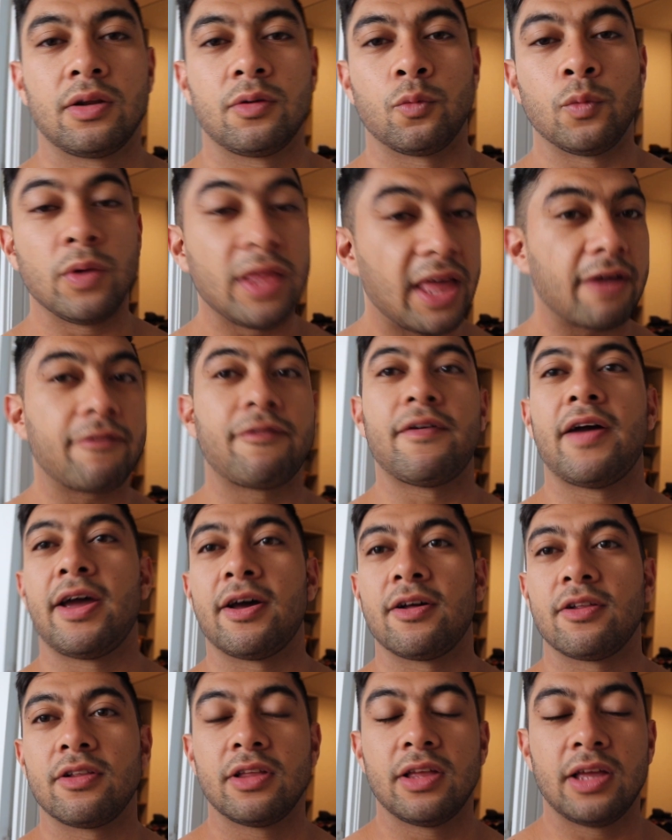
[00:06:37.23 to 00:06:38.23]
without
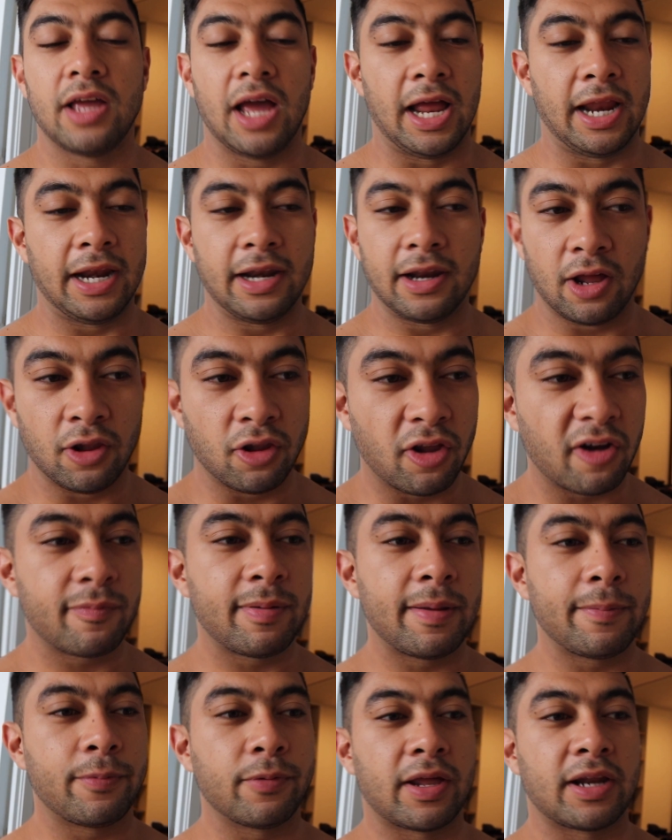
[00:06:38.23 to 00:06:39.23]
fail. And a lot of
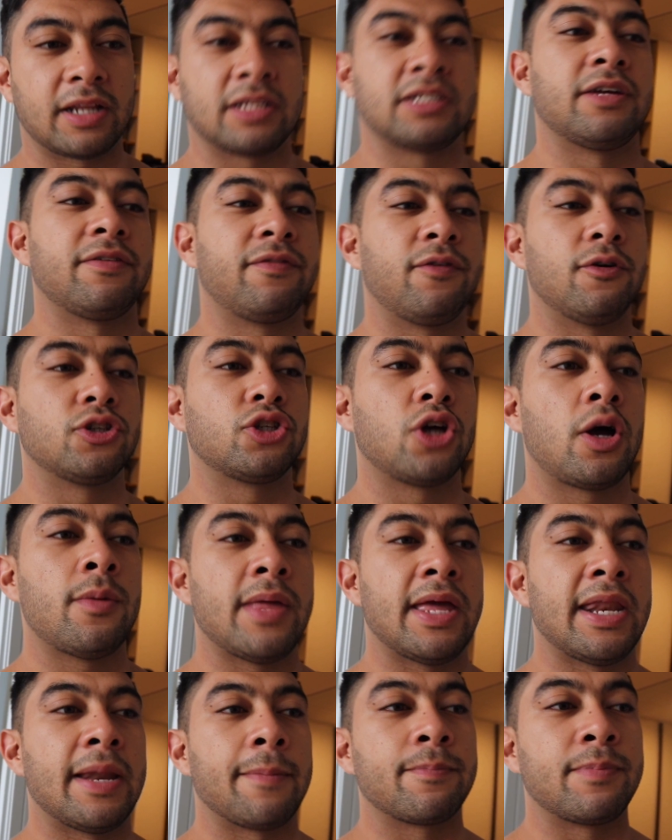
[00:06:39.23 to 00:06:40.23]
people that it's their first time,
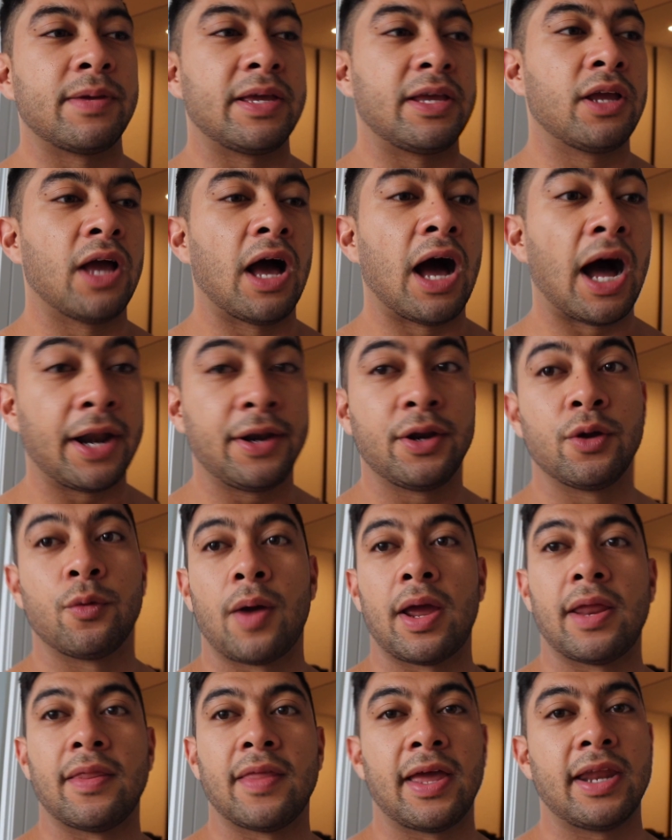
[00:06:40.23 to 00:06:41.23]
they end up being
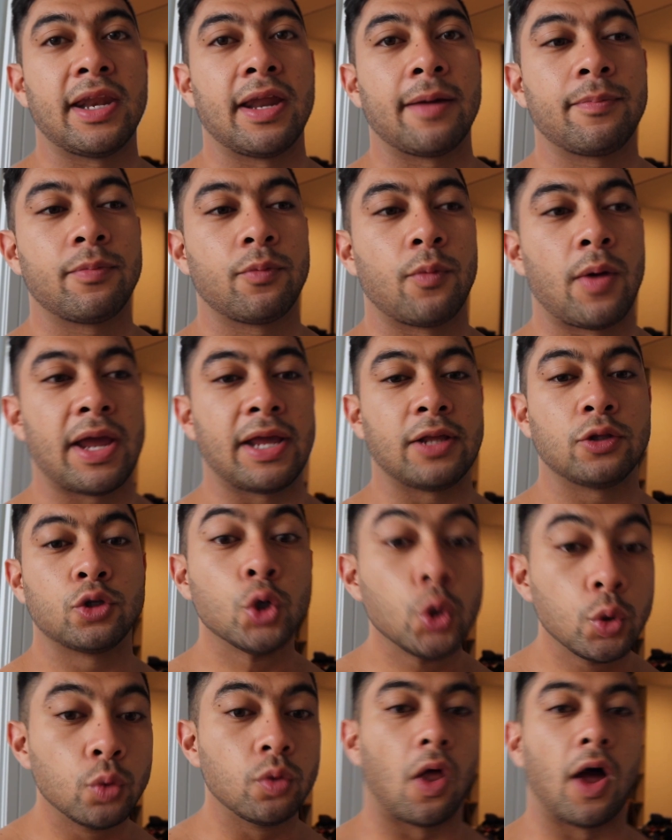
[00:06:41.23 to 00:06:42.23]
underweight. They end up weighing
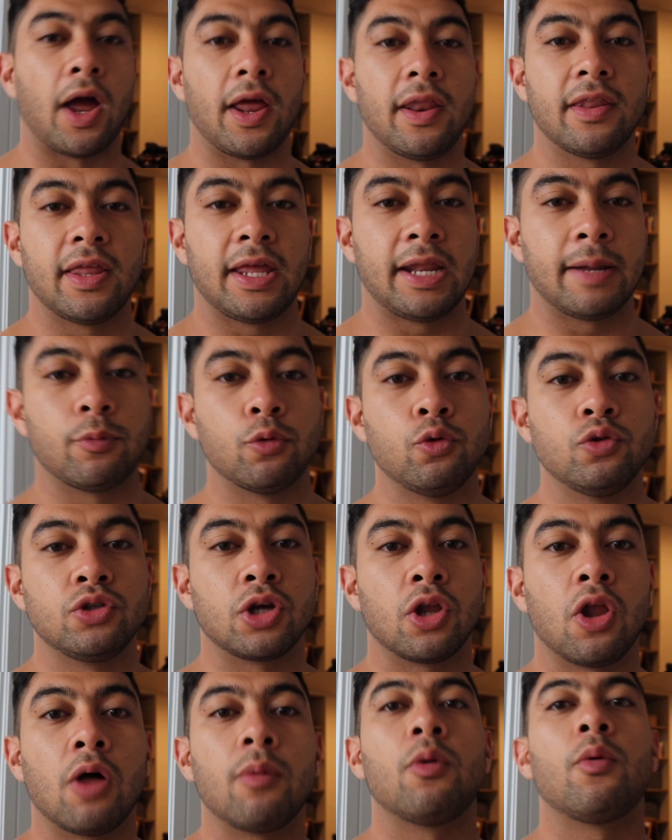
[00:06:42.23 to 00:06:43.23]
too light. They end up losing
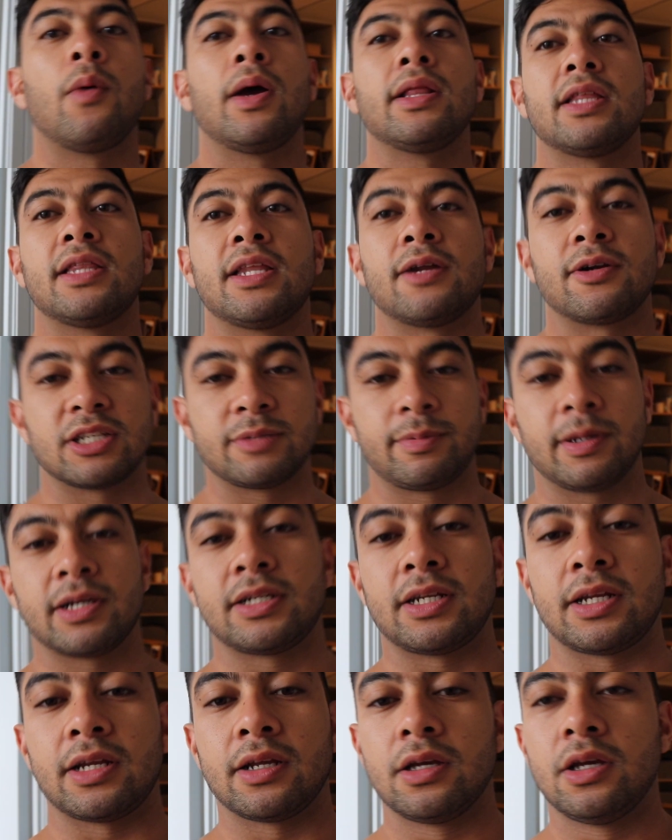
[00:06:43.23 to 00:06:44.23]
a lot more weight than they're
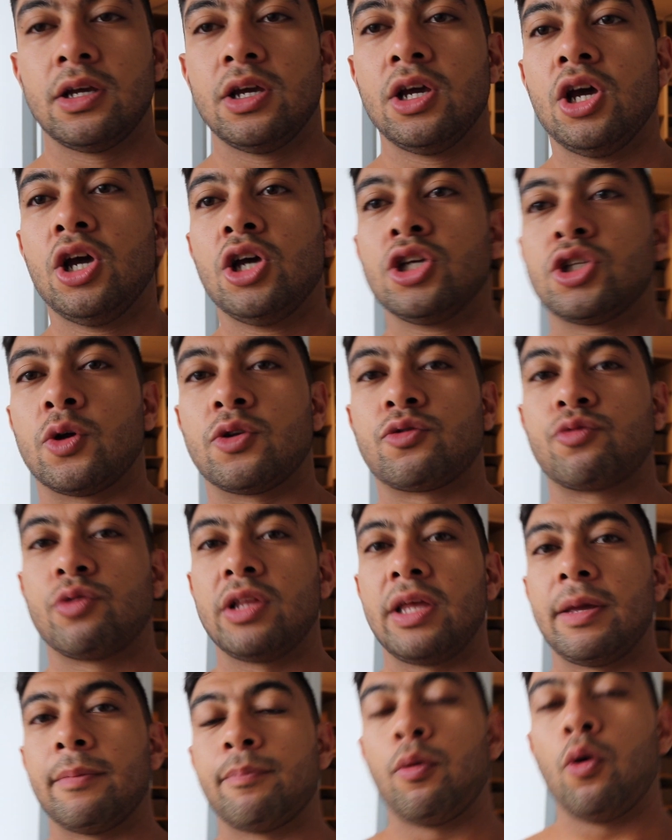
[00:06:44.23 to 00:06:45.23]
expecting. So it's
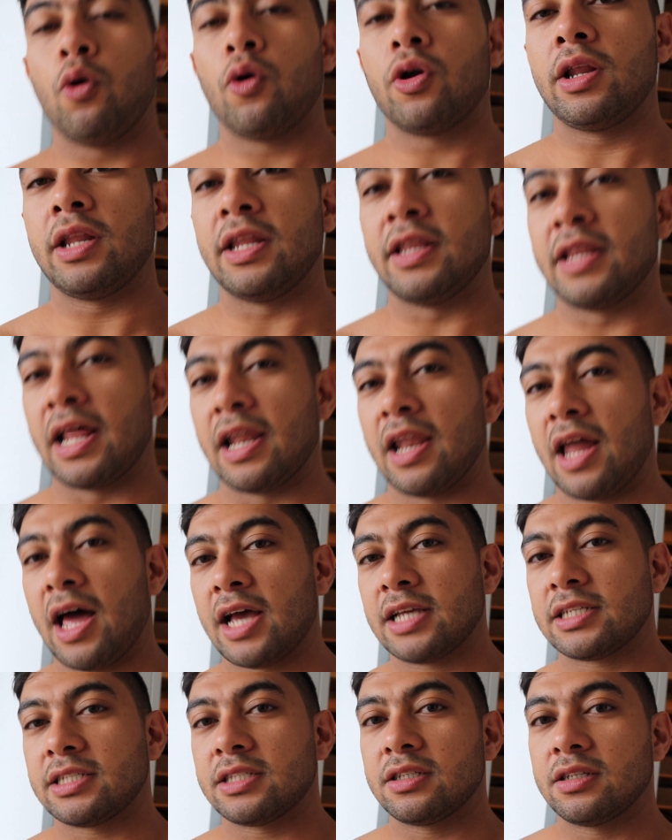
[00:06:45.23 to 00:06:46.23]
really important in that
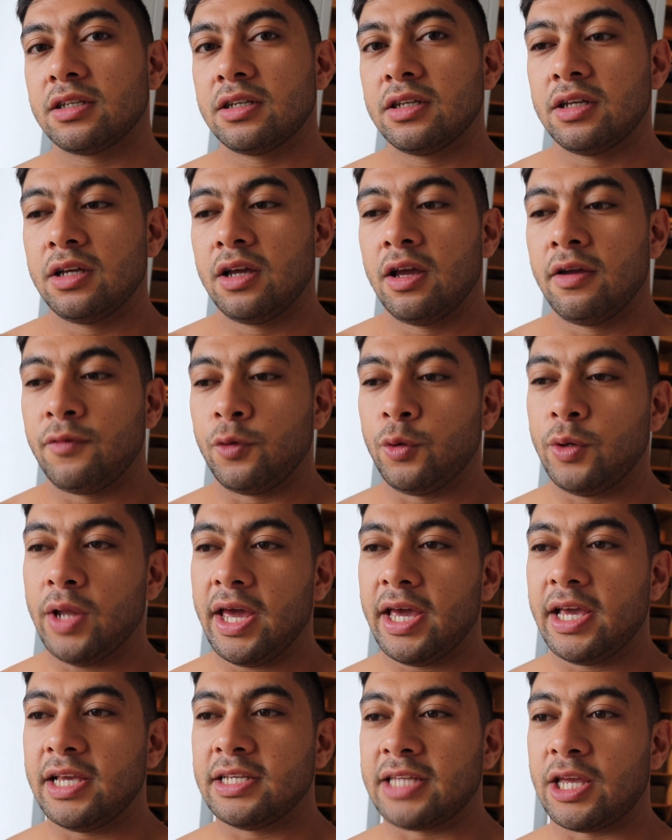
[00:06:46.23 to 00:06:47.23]
last few
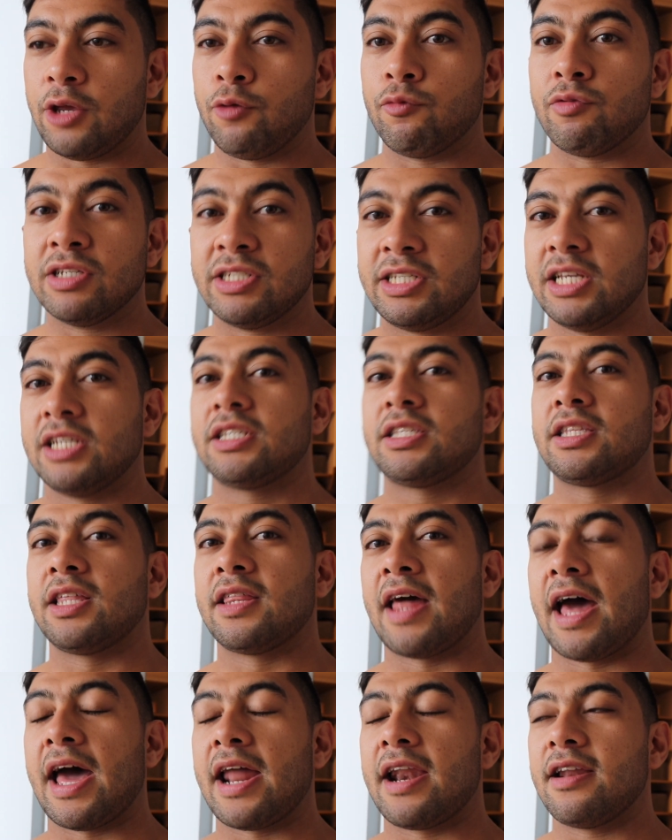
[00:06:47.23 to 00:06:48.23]
days that you resist
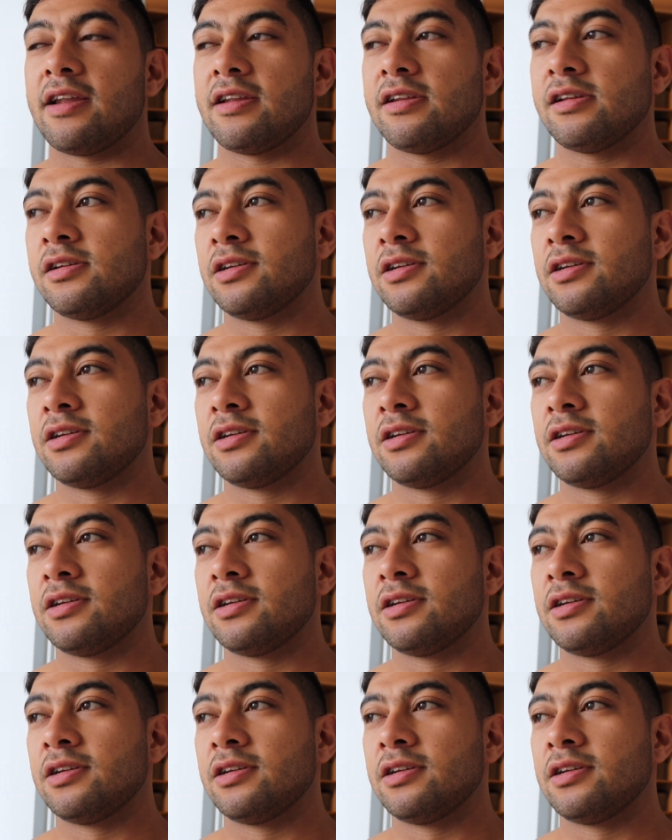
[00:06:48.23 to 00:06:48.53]
that